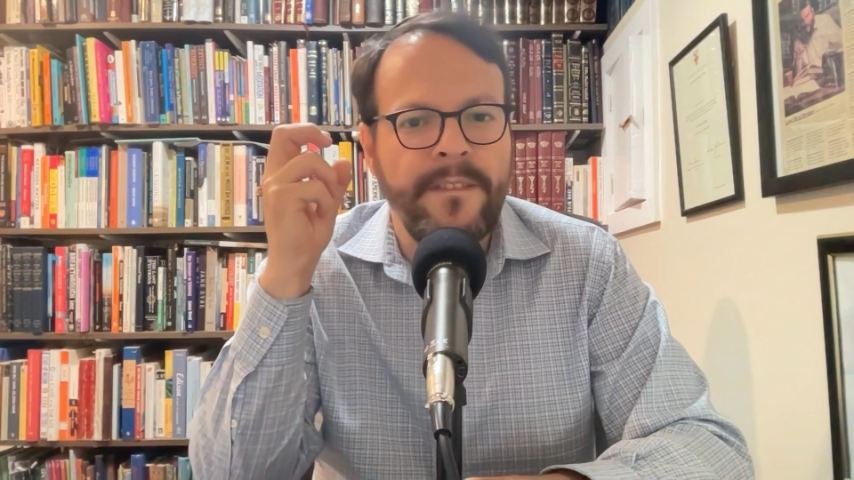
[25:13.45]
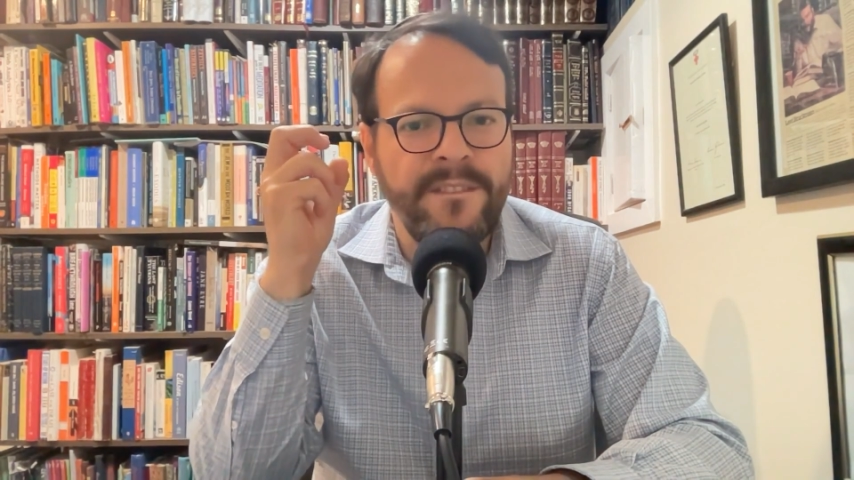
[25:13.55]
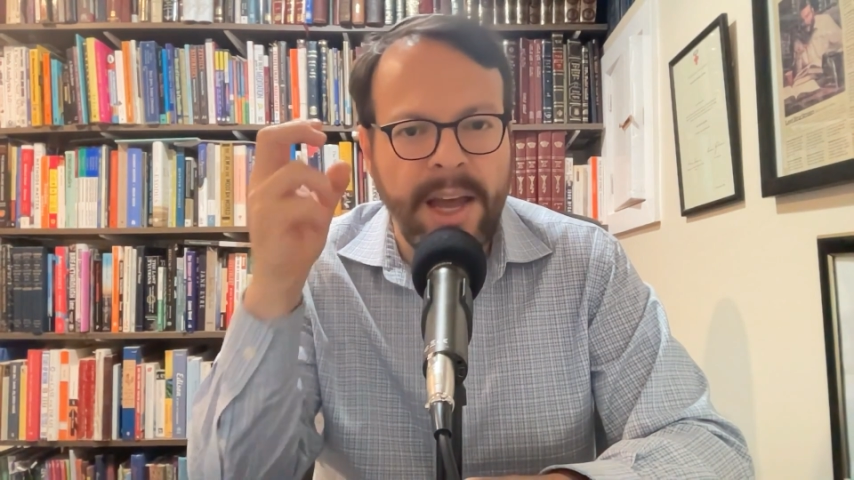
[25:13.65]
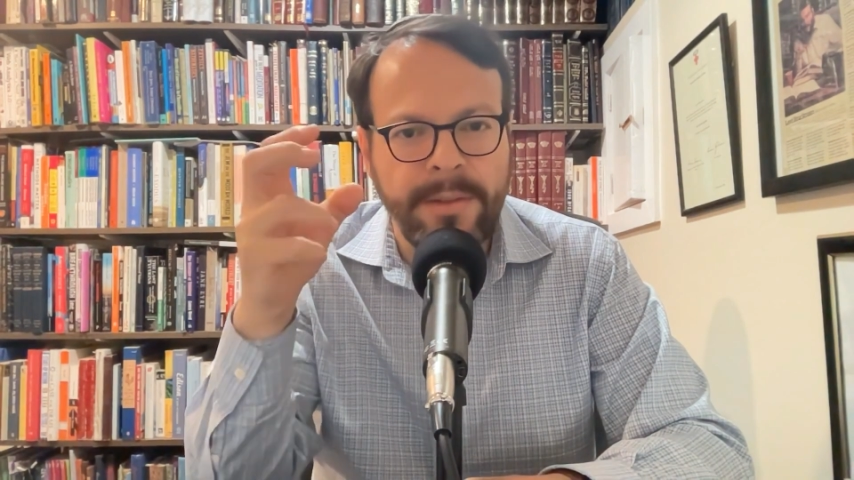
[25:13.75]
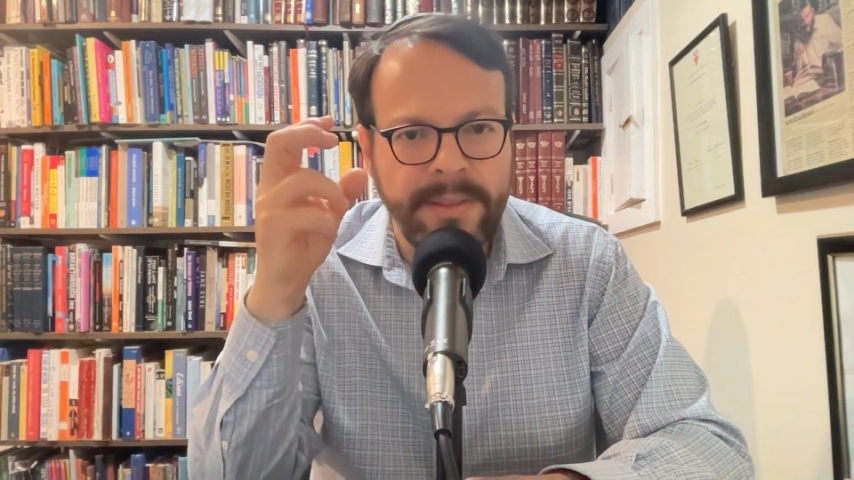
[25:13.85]

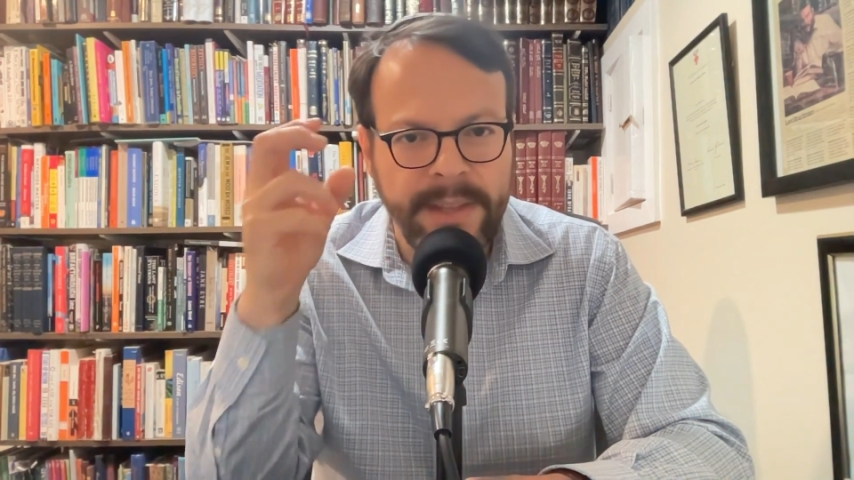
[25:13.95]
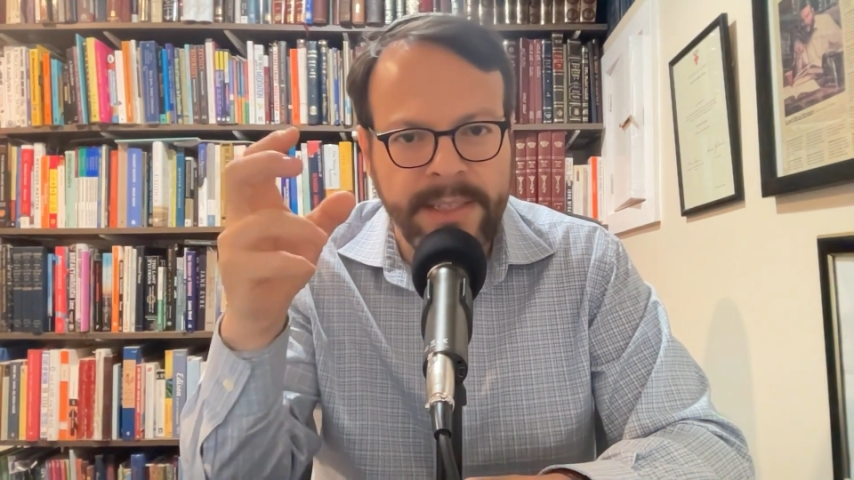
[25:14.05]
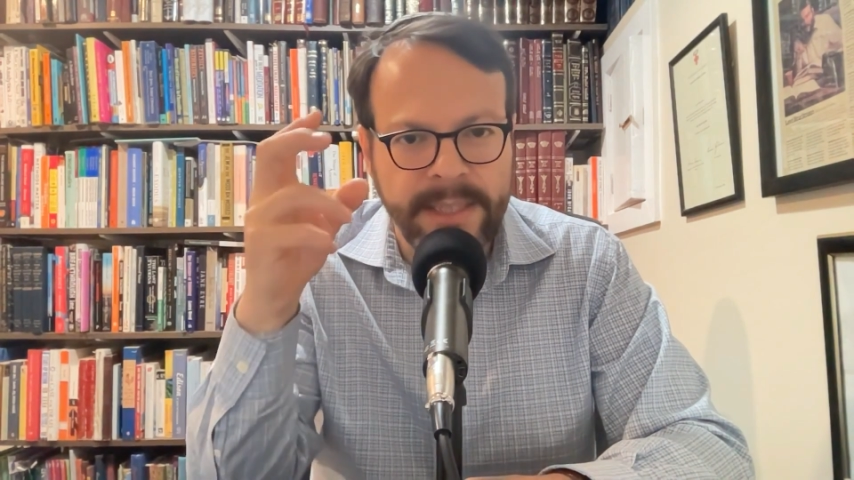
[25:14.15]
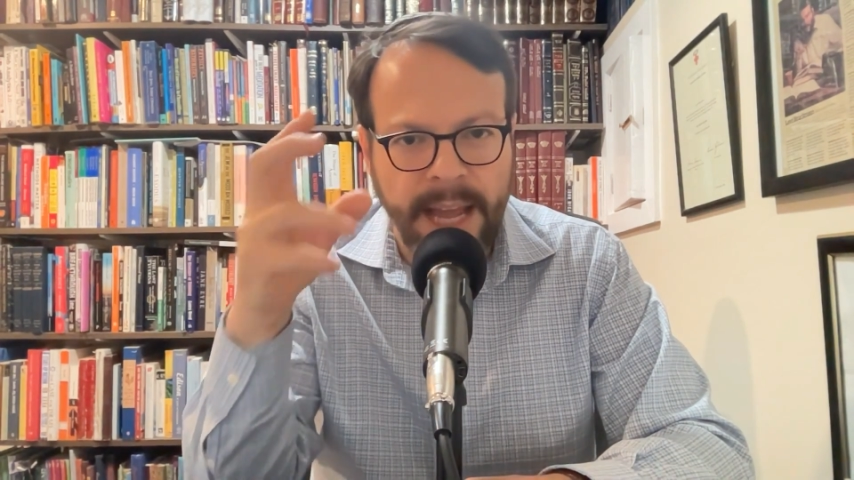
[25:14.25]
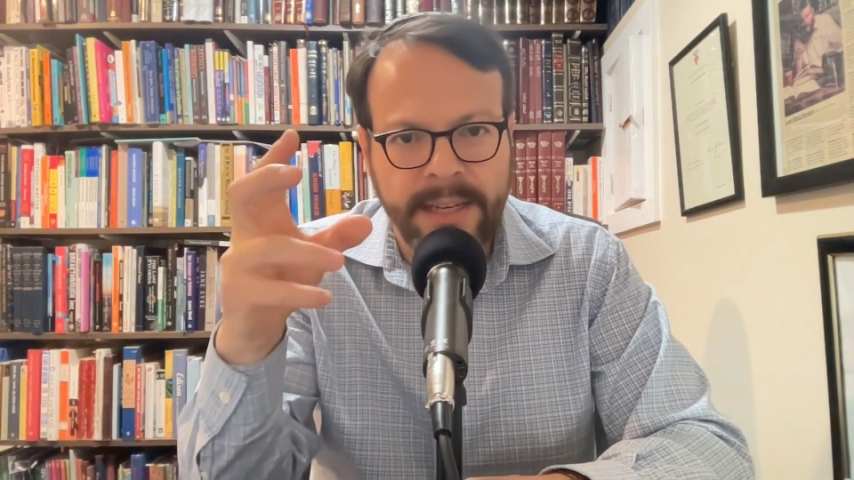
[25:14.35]
found in these
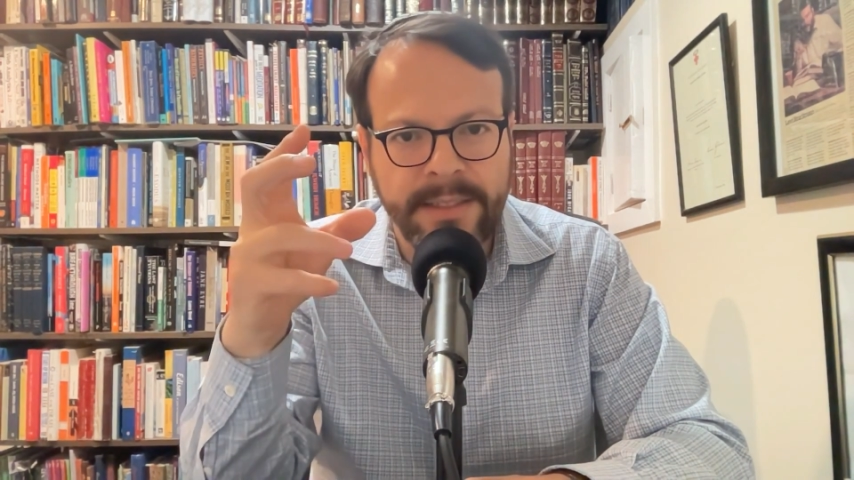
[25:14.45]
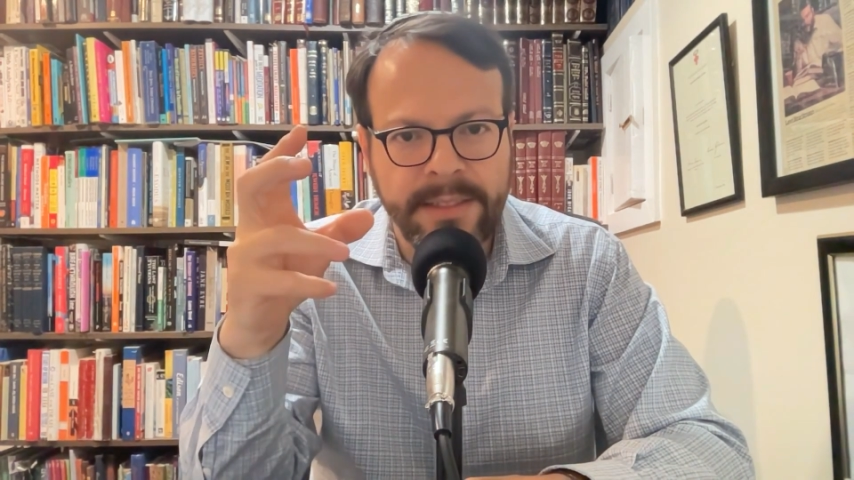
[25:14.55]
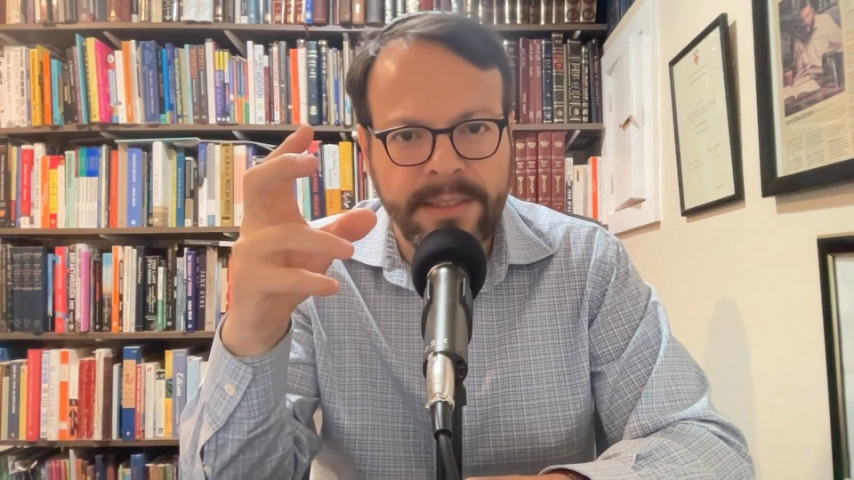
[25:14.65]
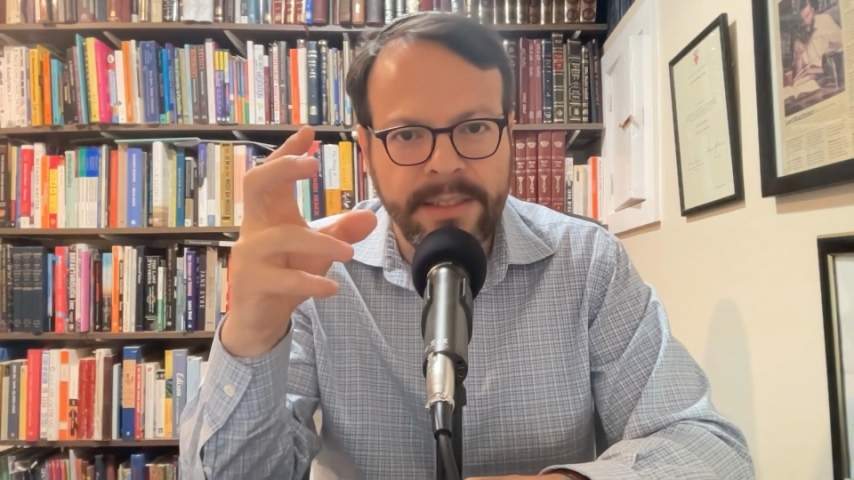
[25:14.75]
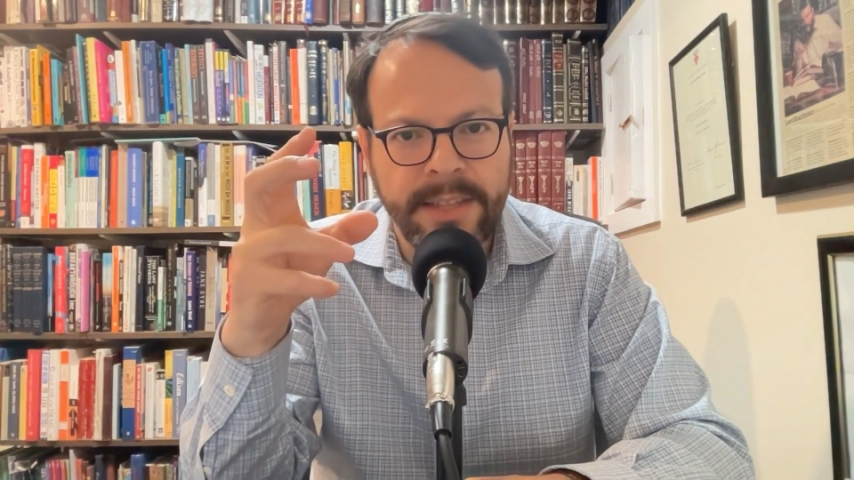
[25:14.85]

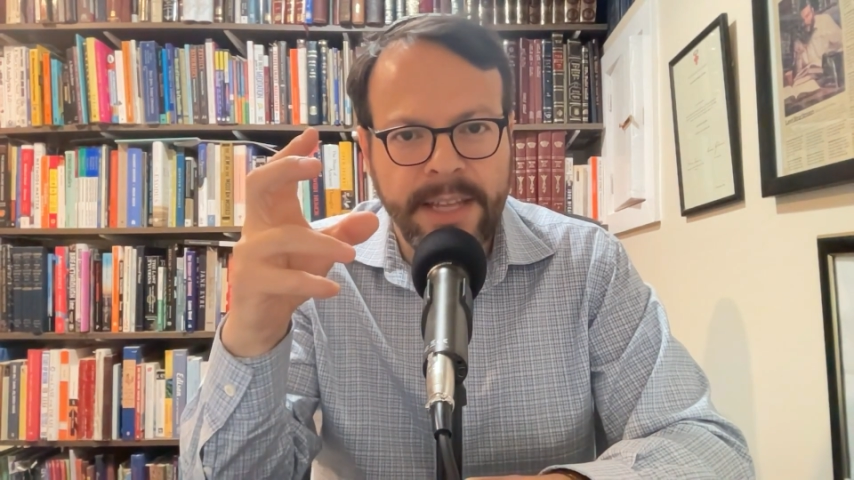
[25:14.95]
texts,